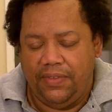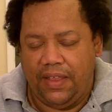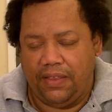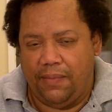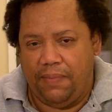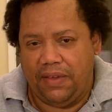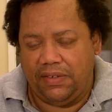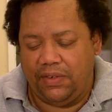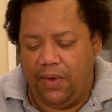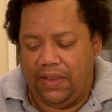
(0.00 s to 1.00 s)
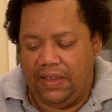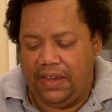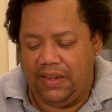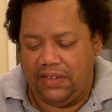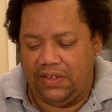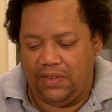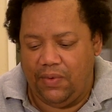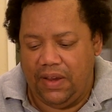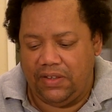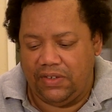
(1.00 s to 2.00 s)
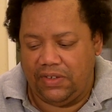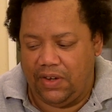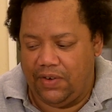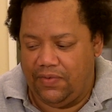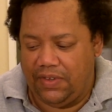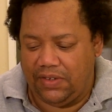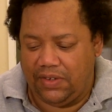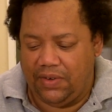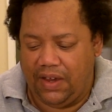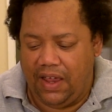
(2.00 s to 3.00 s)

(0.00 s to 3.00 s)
that the easiest way to serve this or to